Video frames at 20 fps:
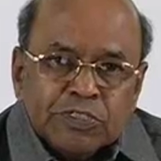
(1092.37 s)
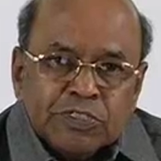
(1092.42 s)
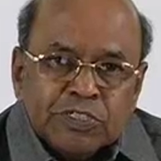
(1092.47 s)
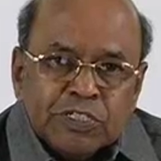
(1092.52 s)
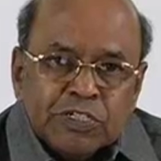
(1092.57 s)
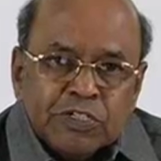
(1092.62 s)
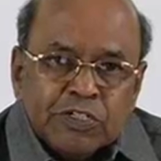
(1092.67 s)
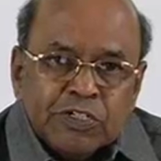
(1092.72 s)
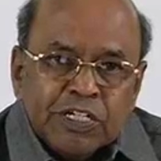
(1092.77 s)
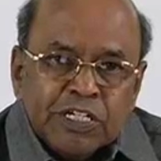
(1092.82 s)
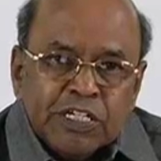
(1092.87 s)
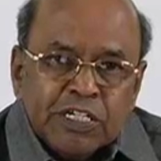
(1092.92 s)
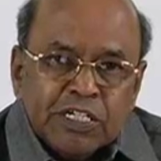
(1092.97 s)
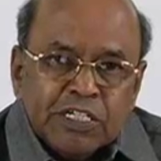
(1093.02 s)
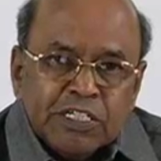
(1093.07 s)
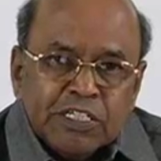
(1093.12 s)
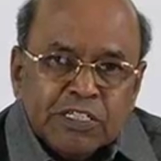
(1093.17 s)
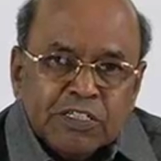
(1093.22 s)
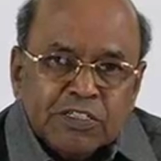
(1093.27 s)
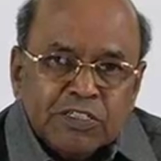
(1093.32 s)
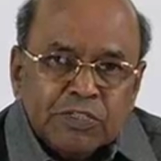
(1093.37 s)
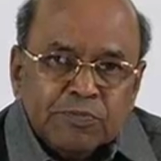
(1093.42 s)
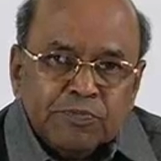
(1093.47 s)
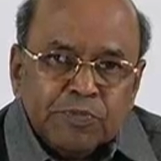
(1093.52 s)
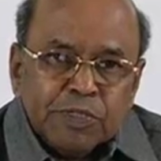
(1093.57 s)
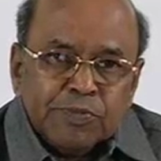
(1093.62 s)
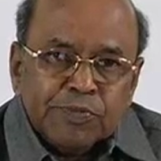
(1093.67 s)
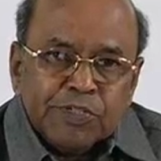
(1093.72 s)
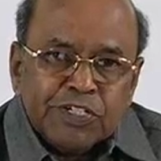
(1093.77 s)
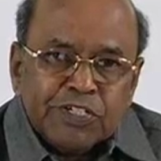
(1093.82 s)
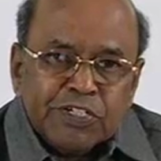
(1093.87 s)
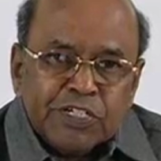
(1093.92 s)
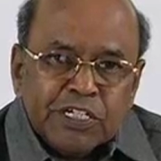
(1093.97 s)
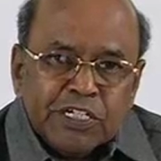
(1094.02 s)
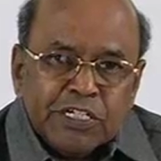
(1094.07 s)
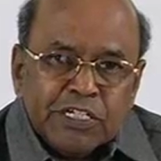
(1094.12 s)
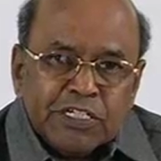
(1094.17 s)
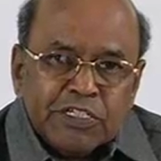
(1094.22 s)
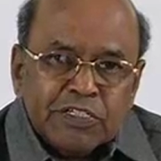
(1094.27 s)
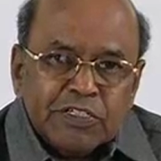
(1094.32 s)
So here in the simple
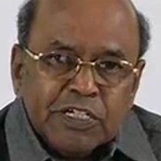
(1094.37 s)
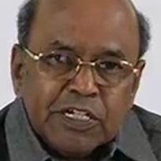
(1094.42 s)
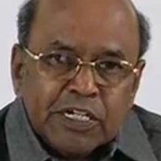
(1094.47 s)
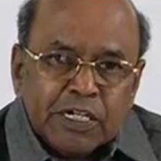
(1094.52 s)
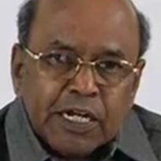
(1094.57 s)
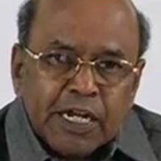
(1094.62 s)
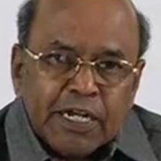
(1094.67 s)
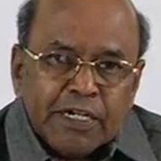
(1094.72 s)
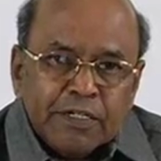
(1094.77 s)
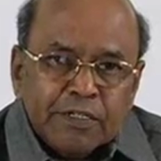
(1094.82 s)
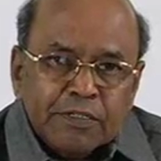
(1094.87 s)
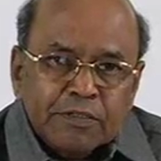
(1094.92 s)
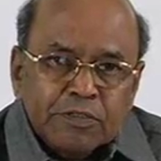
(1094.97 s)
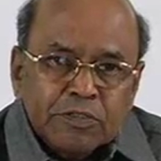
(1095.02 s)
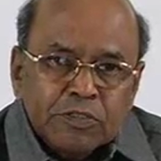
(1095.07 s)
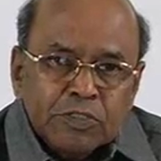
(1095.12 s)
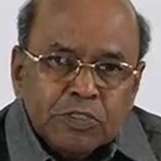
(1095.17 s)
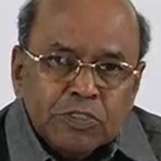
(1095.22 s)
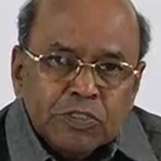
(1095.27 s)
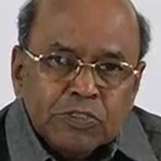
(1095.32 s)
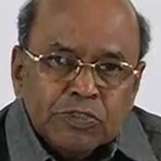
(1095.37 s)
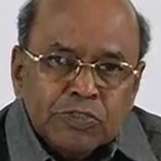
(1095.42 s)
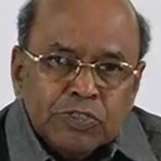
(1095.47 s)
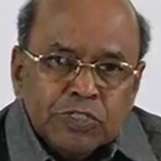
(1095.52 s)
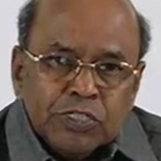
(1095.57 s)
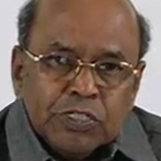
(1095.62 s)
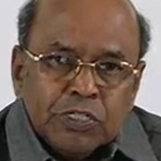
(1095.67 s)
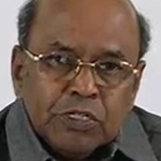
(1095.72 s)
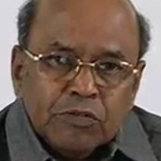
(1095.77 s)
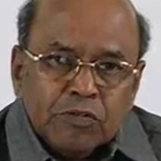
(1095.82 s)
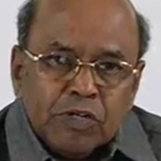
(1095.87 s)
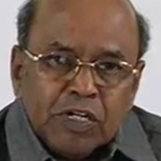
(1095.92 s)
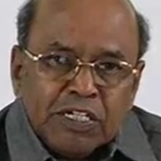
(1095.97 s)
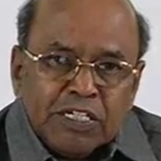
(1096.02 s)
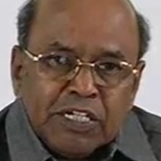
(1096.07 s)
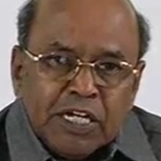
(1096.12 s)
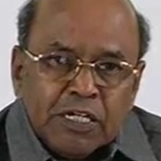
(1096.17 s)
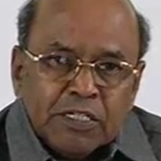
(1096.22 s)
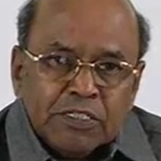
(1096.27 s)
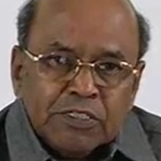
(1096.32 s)
position it is inclined. 0,
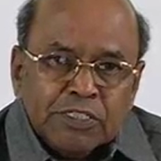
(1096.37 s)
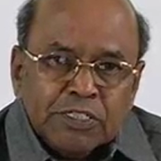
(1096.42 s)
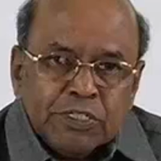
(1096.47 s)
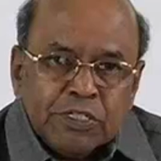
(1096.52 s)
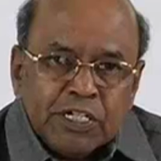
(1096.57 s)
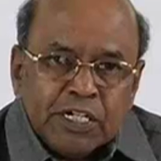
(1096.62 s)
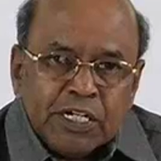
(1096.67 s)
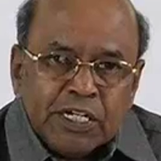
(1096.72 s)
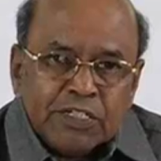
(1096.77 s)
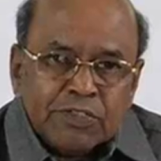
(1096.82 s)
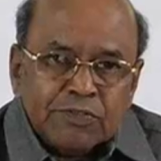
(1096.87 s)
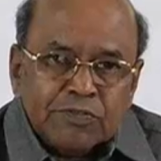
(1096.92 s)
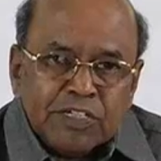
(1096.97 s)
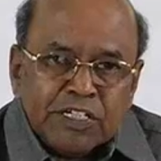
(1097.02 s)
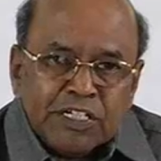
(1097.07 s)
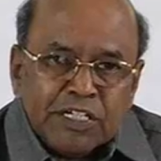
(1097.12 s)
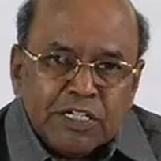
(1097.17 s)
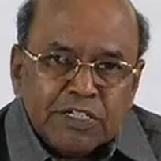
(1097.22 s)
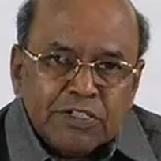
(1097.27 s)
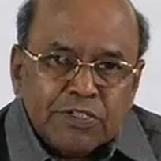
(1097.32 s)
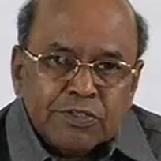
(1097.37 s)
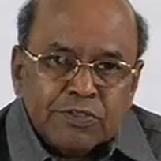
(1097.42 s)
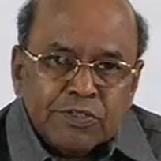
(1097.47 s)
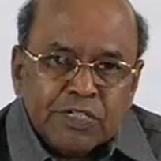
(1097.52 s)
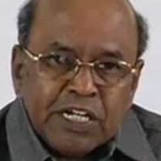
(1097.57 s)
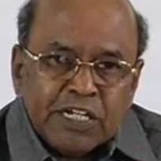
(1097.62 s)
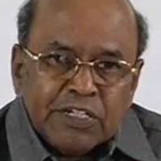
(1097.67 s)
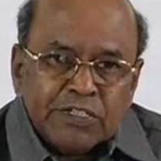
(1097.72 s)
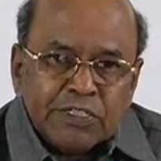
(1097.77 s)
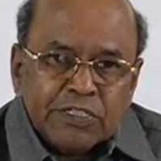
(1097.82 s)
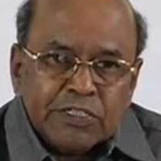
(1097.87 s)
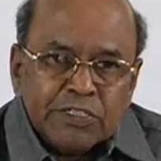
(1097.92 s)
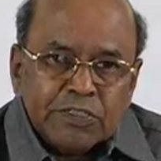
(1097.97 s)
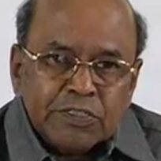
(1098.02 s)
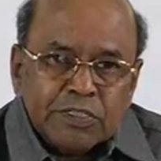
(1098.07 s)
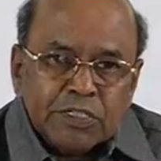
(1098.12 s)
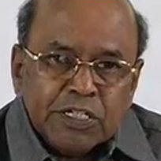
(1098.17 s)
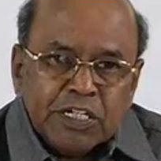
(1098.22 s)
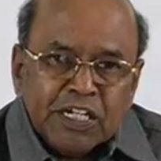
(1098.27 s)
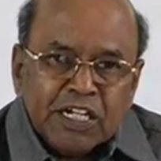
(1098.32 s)
1 dash, 0 dash, 1 dash, 2 dash
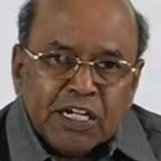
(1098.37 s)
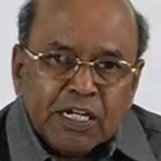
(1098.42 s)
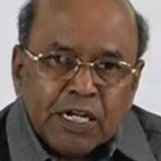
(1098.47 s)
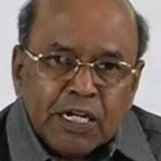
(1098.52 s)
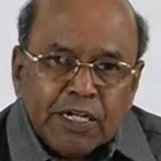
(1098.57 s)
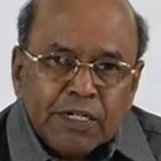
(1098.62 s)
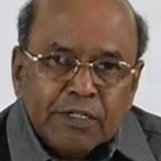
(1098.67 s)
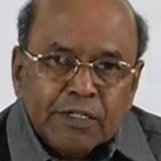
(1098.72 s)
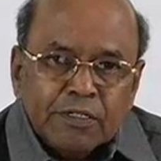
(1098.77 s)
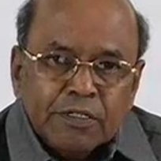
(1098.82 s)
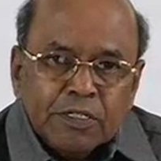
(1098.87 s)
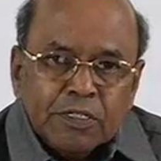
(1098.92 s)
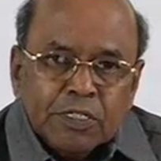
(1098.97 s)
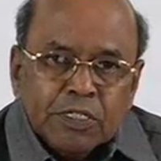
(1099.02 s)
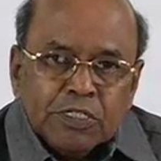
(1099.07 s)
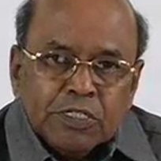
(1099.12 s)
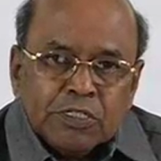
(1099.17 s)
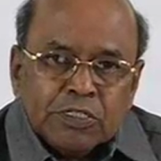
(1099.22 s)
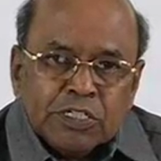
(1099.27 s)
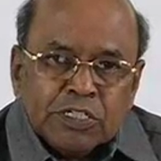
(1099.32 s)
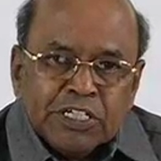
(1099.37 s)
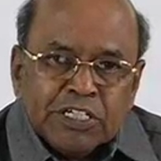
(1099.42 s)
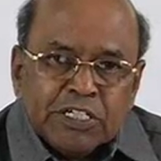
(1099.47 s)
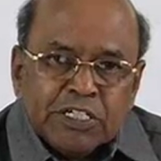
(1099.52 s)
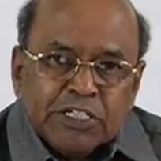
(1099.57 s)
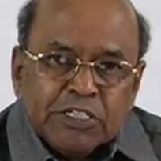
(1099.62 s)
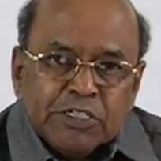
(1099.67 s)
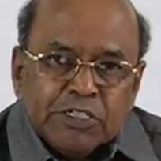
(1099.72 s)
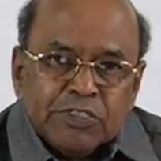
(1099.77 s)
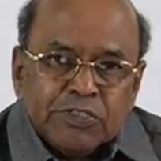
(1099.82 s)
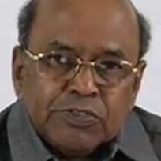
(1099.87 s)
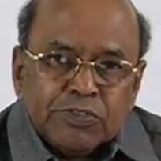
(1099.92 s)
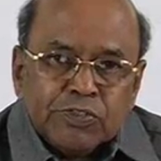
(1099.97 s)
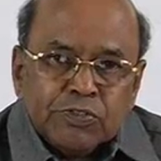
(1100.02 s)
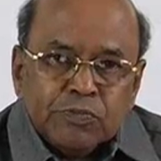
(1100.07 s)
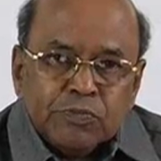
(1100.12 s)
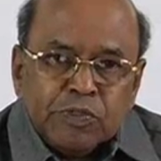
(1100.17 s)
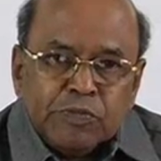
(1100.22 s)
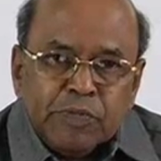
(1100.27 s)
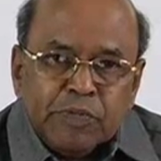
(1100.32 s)
is inclined. It is
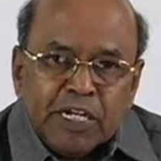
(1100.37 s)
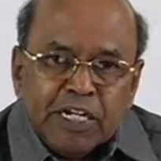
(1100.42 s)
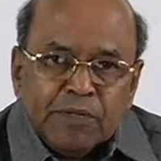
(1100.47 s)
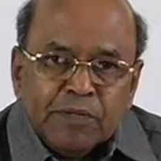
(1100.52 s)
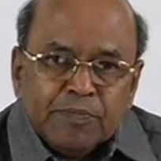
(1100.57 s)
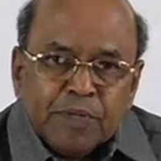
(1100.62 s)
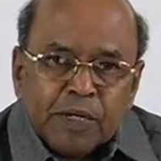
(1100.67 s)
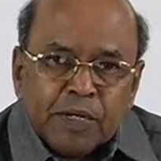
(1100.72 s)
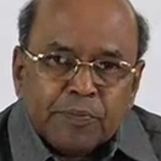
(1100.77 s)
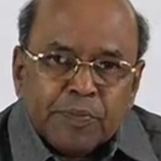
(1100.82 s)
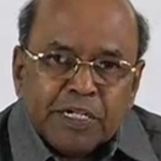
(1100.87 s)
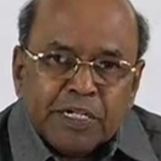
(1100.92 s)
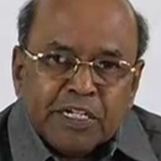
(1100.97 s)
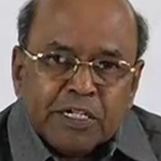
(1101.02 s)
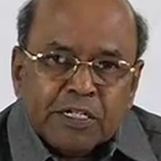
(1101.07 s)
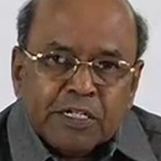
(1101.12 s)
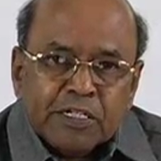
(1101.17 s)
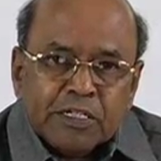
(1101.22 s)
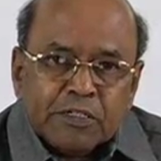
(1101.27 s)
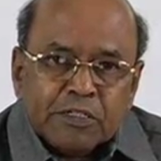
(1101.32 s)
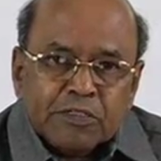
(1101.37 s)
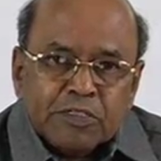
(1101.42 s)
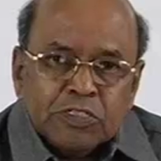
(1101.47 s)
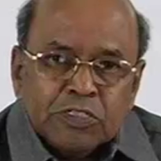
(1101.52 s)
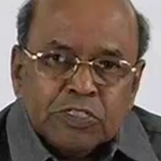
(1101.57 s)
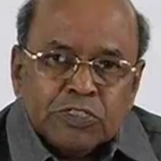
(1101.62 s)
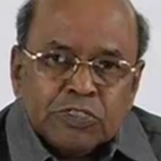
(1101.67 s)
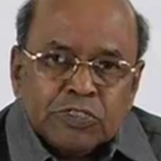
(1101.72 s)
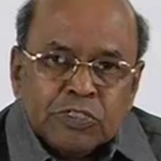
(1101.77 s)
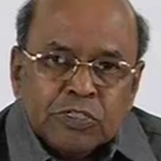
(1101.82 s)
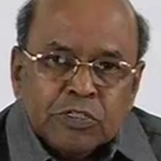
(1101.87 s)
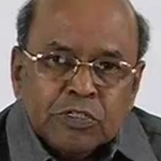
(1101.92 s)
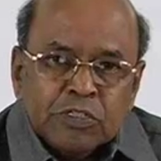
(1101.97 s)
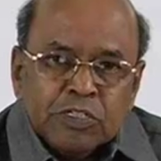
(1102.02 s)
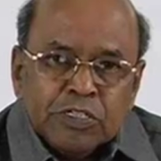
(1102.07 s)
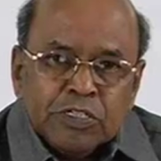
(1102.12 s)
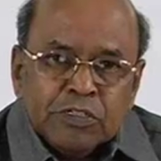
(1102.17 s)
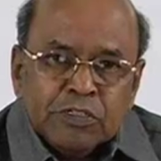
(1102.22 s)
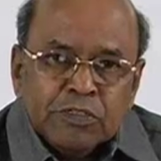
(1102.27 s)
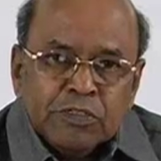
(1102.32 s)
to be made perpendicular.
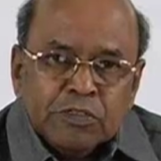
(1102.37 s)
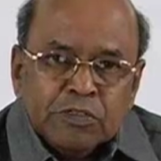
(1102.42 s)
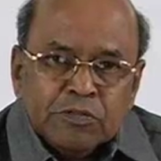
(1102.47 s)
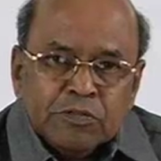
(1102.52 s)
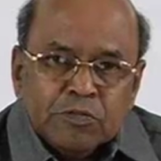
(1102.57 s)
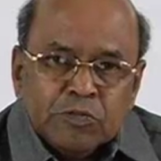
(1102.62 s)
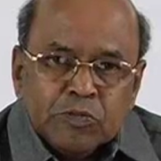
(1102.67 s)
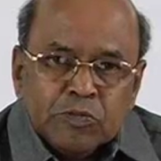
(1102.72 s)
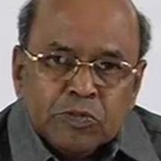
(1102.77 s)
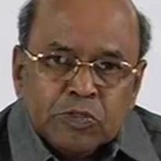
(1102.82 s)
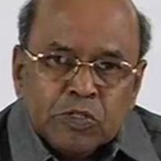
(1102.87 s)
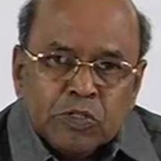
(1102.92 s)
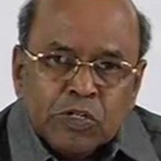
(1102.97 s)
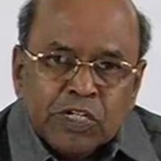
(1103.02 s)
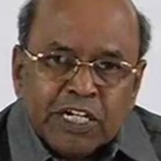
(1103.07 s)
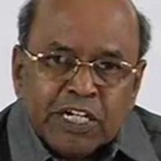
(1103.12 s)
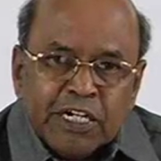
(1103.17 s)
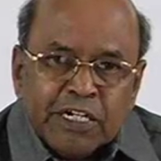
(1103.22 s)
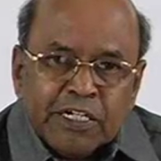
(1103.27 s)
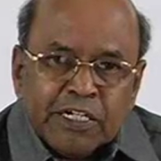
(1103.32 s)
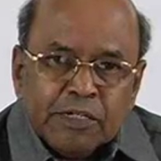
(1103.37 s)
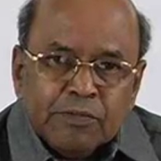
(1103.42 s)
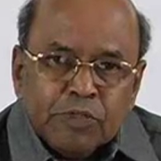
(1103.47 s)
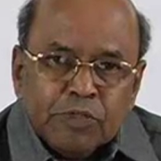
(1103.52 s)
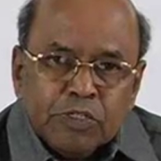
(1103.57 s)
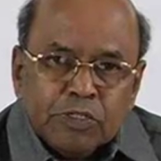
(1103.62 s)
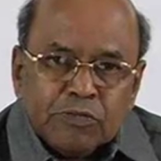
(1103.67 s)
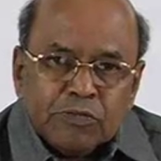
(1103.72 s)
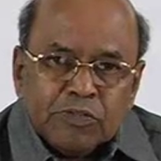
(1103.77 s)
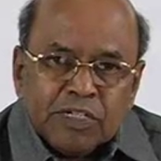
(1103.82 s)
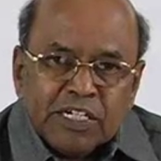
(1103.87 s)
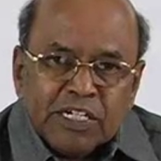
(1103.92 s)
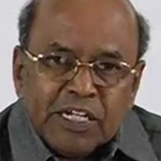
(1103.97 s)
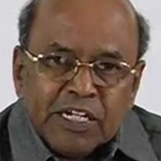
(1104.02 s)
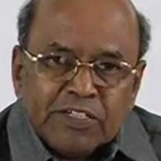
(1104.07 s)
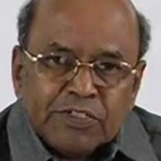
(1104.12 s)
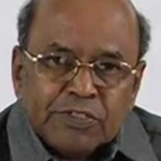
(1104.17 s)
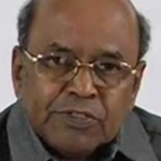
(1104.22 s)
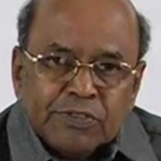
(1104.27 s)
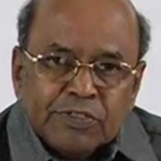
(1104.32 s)
So you rotate about 1
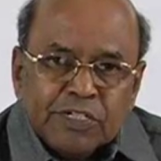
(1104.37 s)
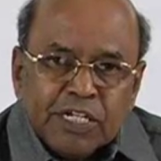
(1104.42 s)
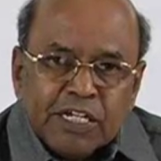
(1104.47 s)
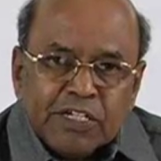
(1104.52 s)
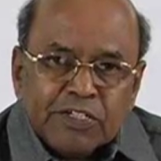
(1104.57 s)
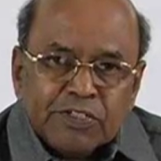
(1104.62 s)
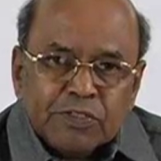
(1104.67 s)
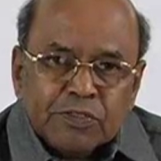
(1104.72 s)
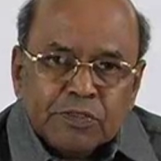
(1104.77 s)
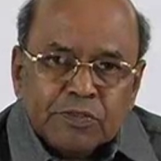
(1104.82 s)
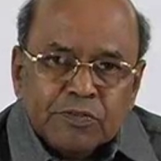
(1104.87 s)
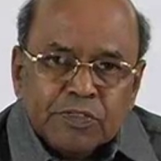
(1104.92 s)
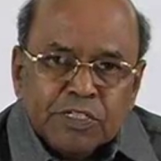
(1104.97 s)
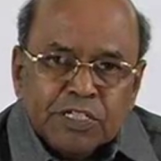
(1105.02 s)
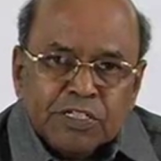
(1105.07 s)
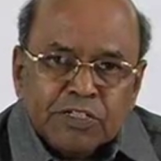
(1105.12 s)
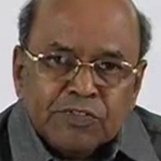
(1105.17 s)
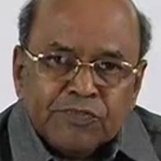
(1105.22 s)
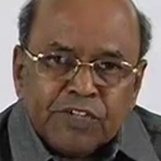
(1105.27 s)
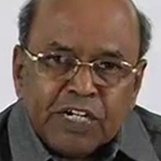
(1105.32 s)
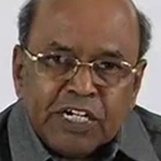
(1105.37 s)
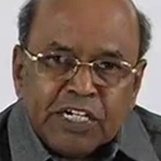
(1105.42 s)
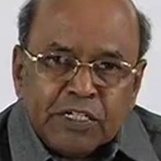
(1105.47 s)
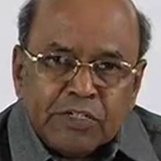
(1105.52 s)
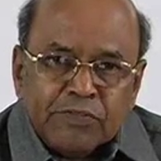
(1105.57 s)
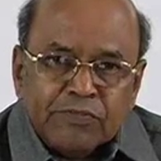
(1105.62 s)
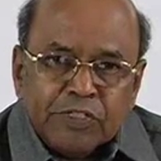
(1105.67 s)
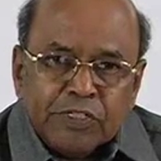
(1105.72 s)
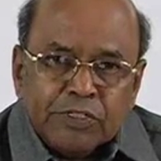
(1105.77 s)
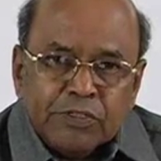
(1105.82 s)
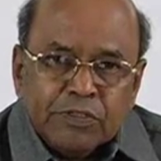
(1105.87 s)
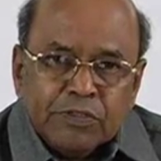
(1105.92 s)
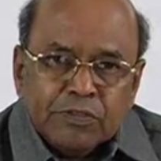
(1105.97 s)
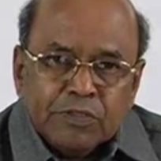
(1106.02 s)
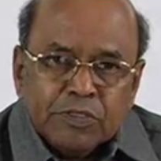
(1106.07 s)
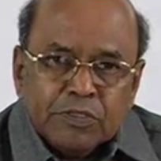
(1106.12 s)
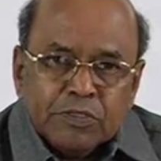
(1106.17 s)
dash, 2 dash in the front view